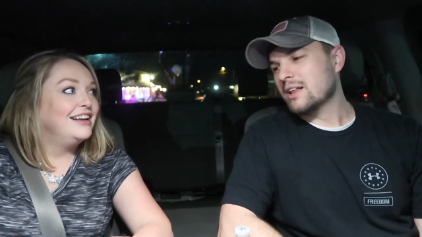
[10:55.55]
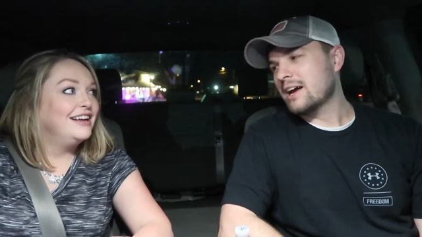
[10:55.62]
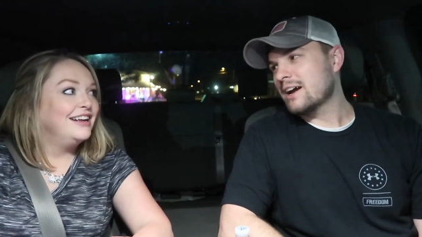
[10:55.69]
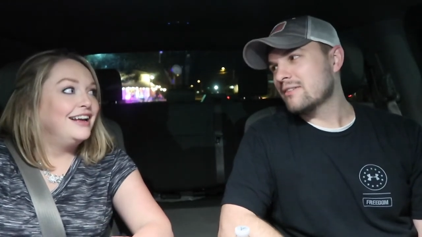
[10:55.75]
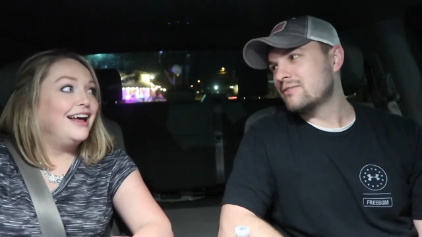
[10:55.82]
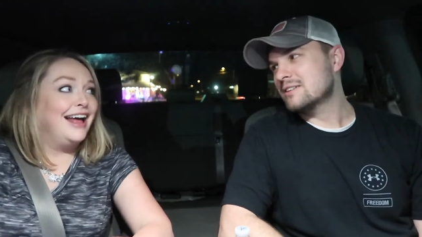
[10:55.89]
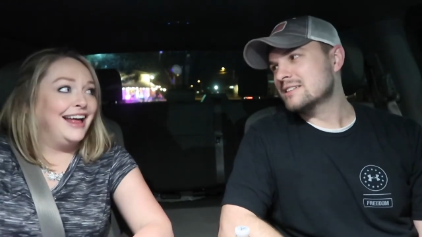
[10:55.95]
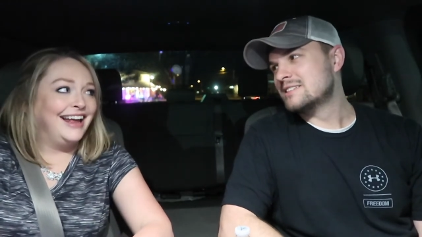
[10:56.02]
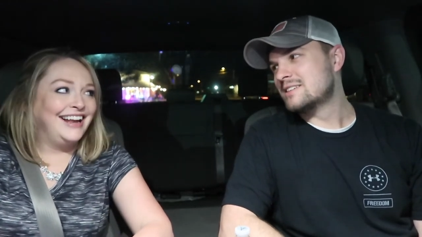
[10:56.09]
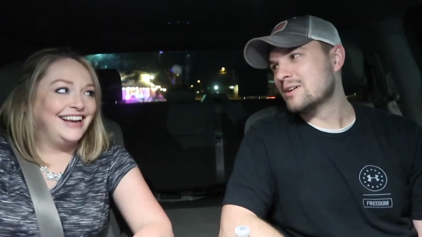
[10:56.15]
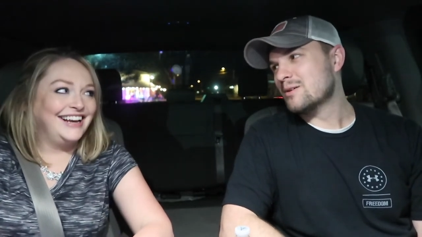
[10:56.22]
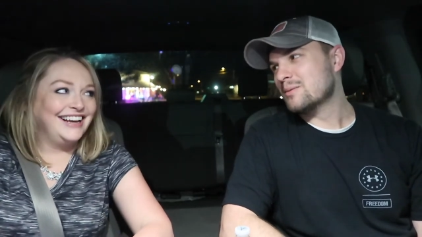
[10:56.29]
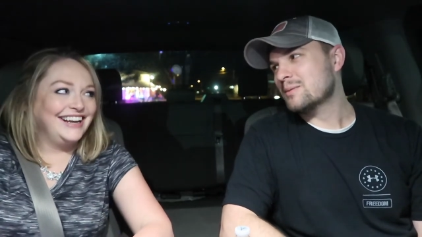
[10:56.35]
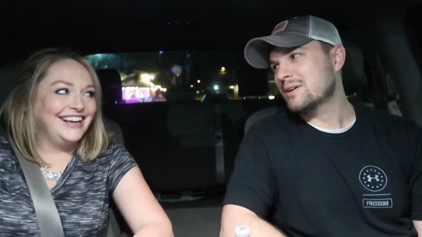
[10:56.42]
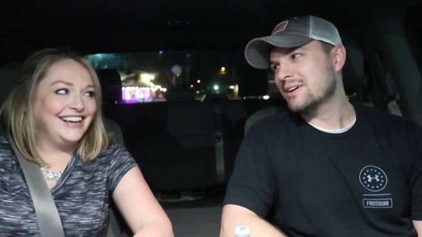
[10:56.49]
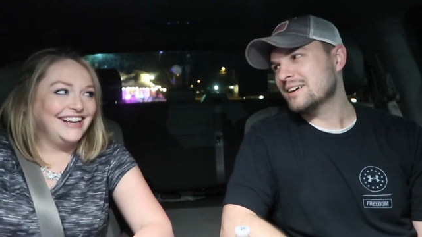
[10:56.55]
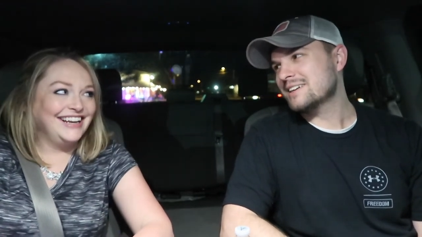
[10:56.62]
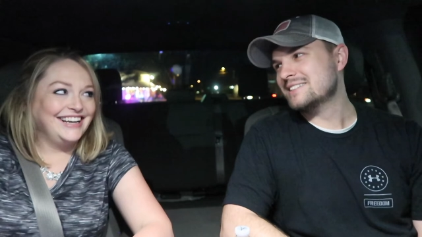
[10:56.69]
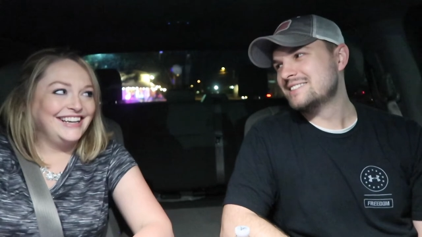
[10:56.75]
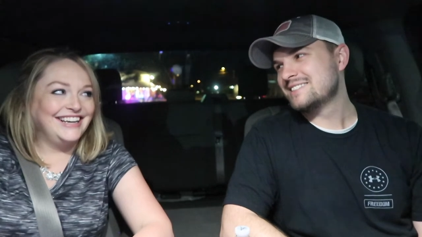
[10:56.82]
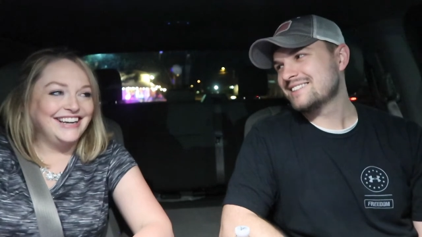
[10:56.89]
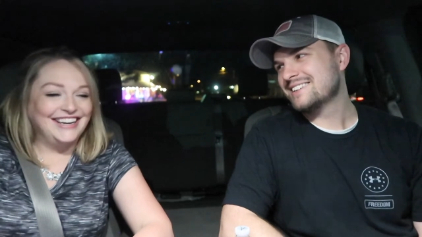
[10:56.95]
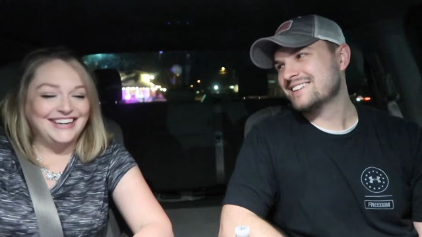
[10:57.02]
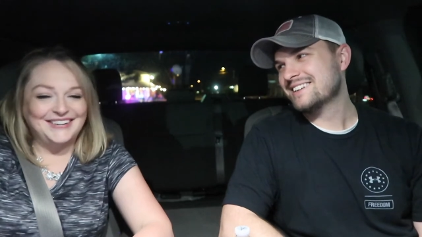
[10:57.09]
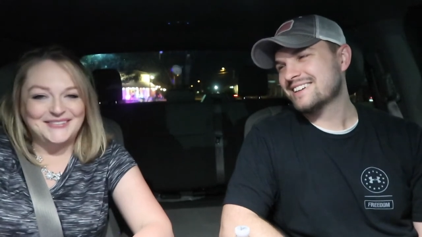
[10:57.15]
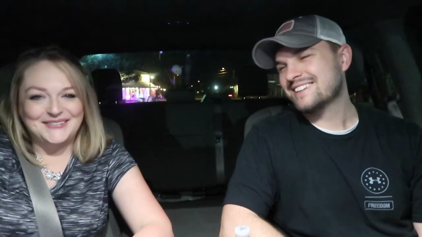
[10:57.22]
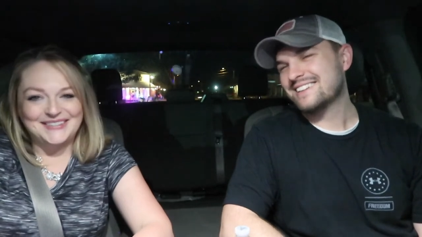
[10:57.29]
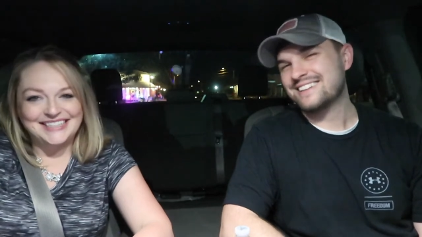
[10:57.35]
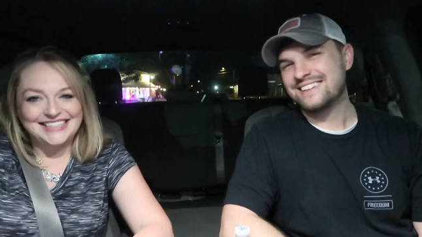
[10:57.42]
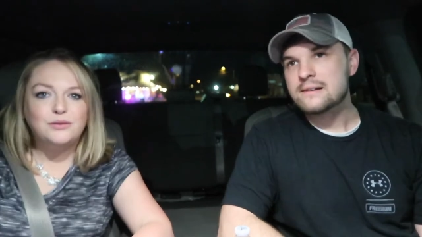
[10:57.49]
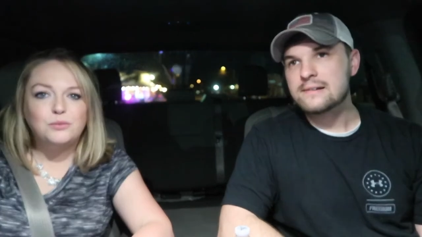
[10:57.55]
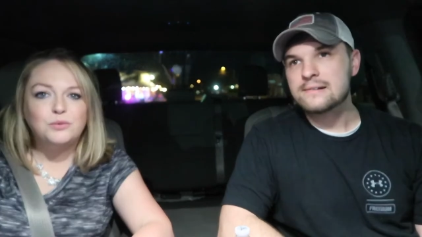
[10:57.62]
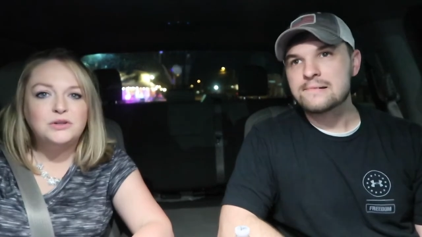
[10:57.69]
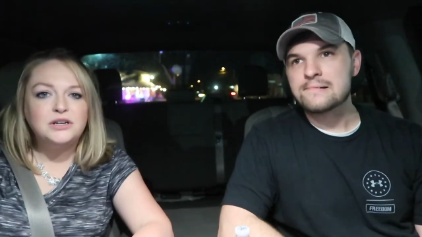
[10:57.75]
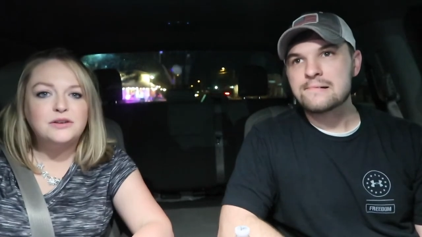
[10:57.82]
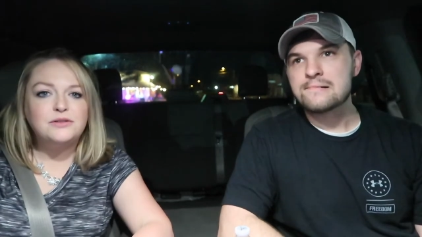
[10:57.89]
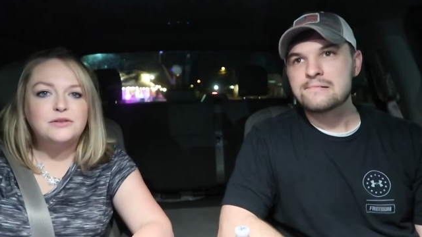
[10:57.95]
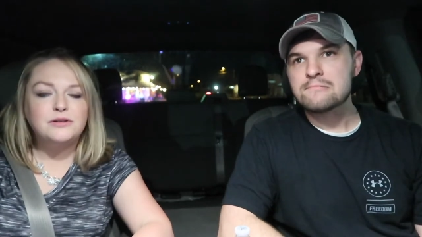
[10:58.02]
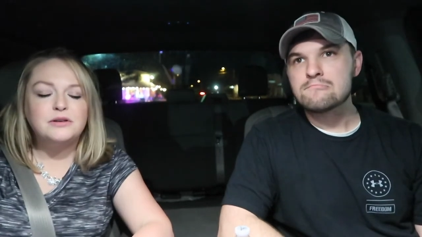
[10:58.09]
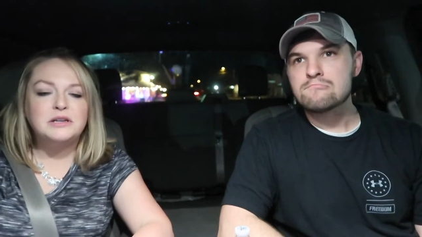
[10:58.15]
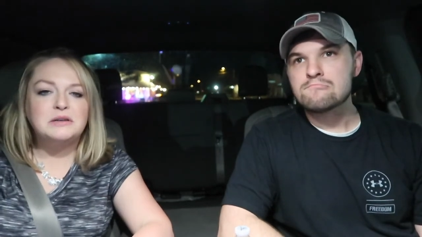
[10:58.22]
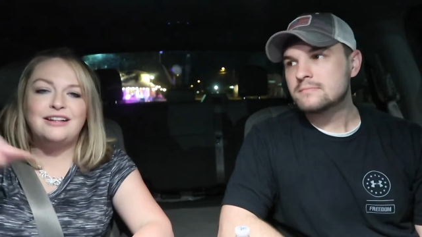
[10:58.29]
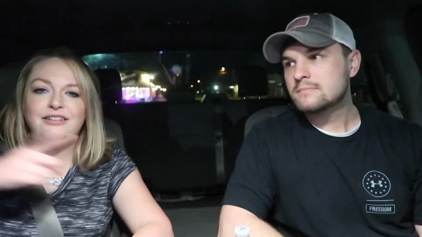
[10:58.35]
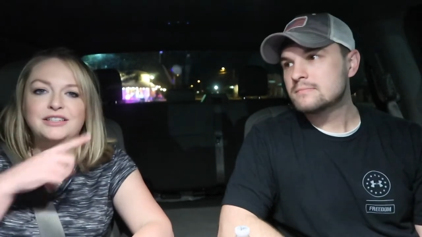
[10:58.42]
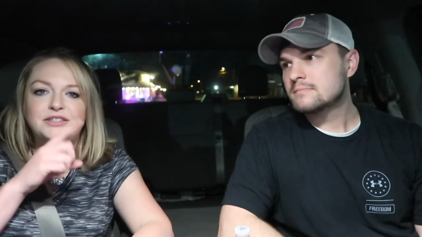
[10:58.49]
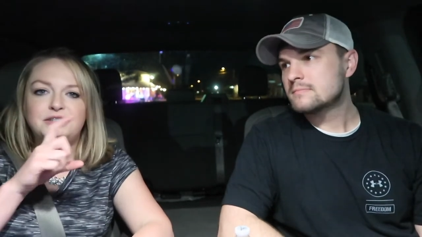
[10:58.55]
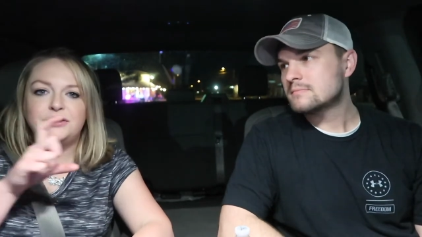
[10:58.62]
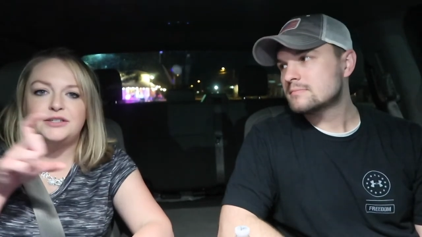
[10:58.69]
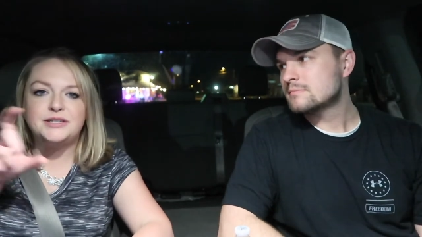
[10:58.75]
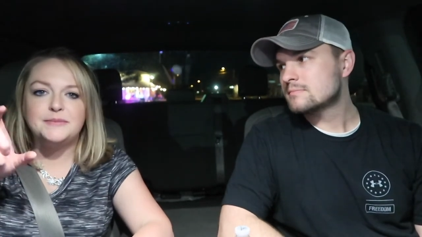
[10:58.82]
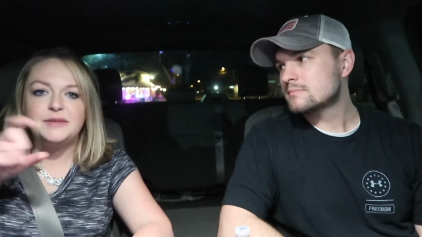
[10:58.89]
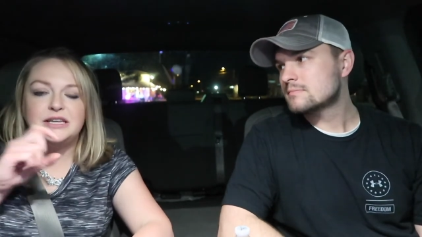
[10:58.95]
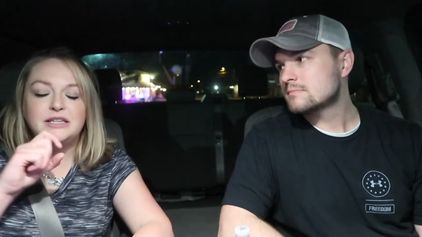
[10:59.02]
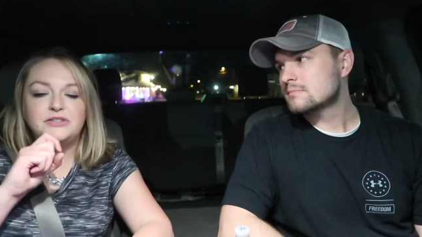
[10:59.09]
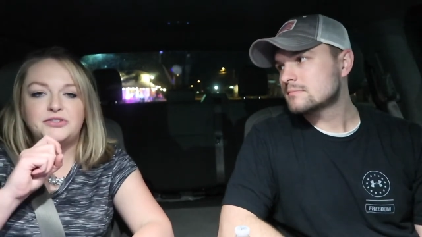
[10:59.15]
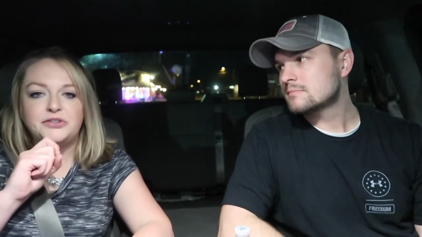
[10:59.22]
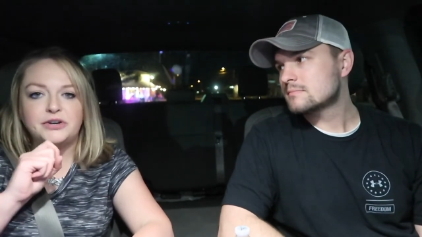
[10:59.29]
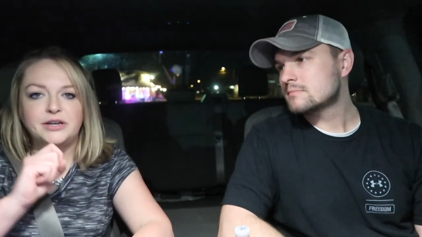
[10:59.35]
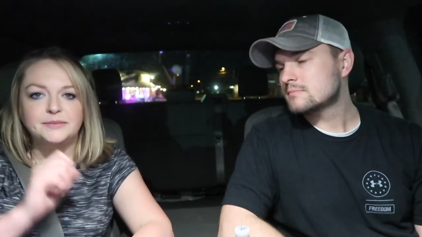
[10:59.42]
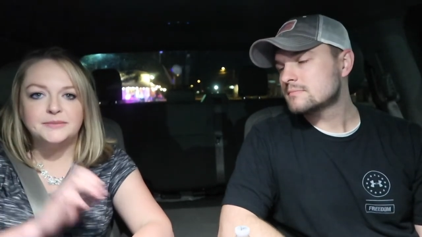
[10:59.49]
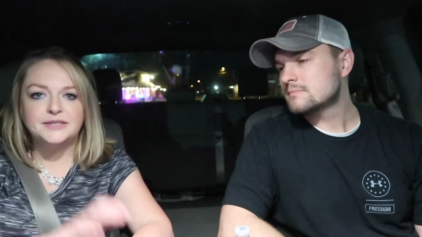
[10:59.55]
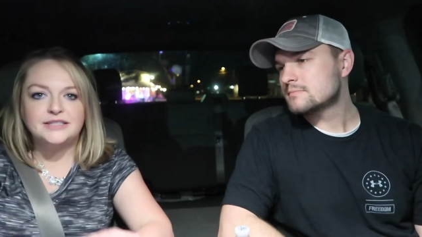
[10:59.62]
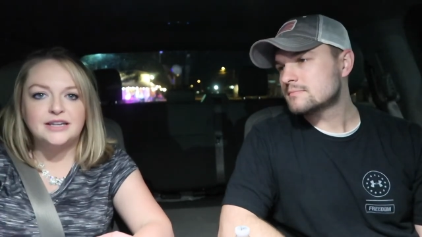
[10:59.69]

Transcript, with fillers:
Speaker 1: laughing so much.
Speaker 2: We'll go through it. I'll insert some of the Instagram